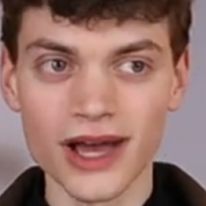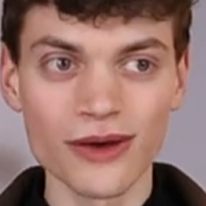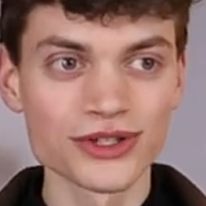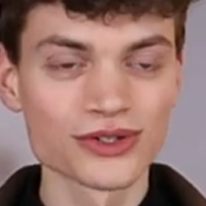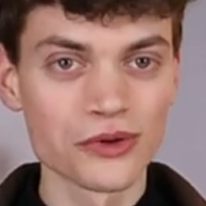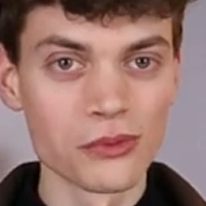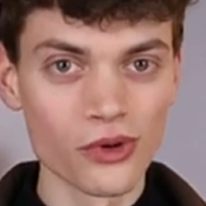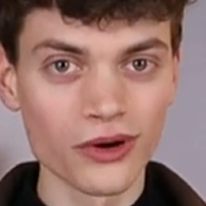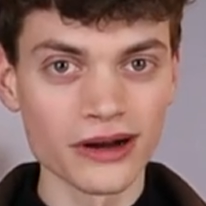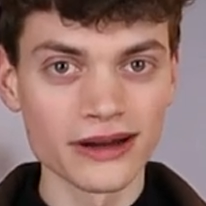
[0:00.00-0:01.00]
I want to cook
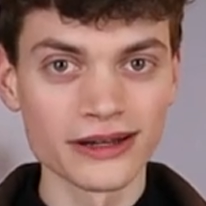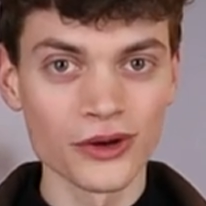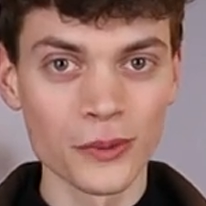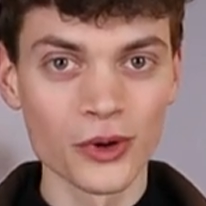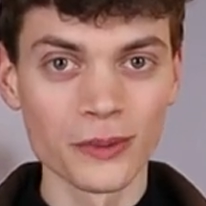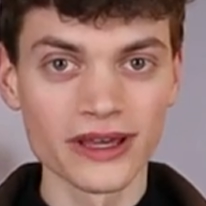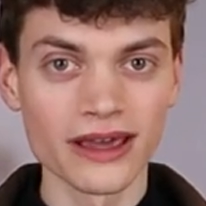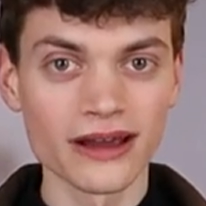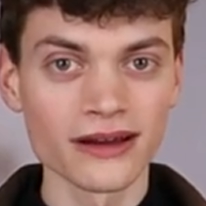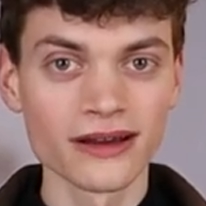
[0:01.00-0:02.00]
more in the upcoming
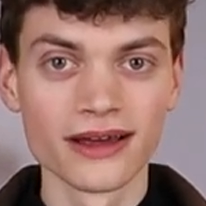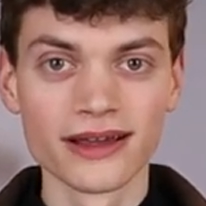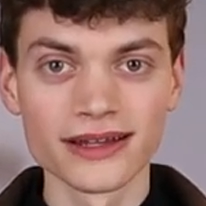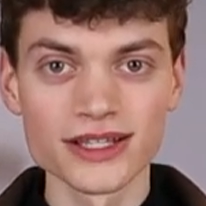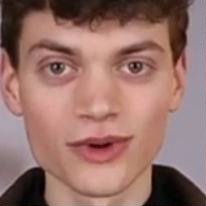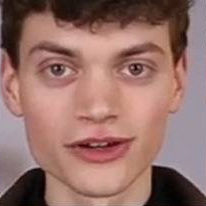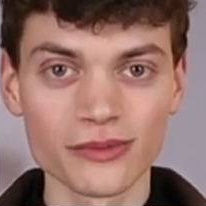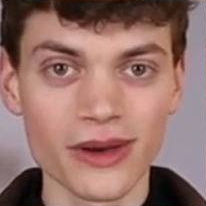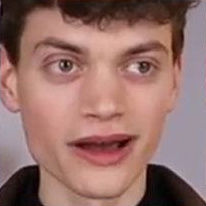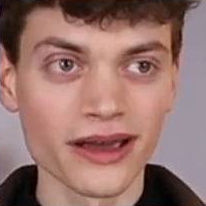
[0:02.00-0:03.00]
year. That's one
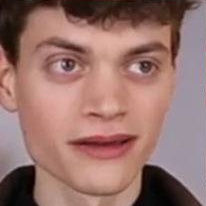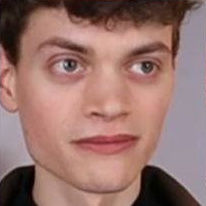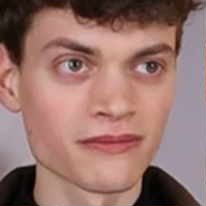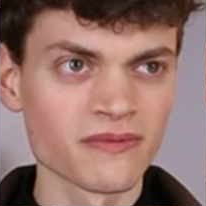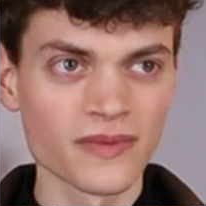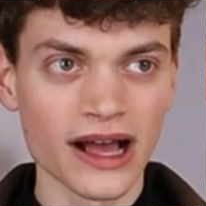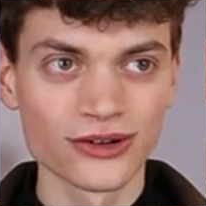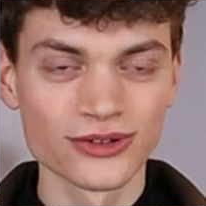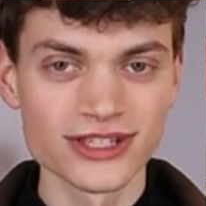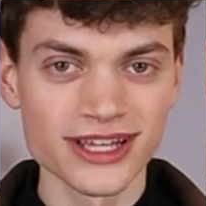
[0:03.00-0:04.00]
of my, how
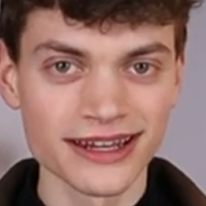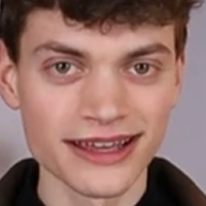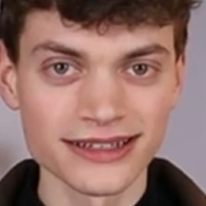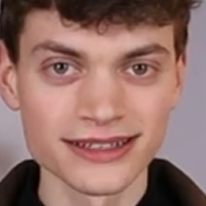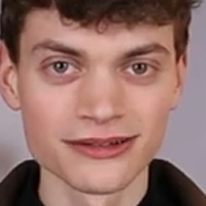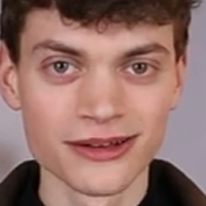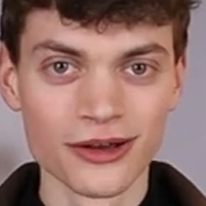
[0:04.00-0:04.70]
do you say that?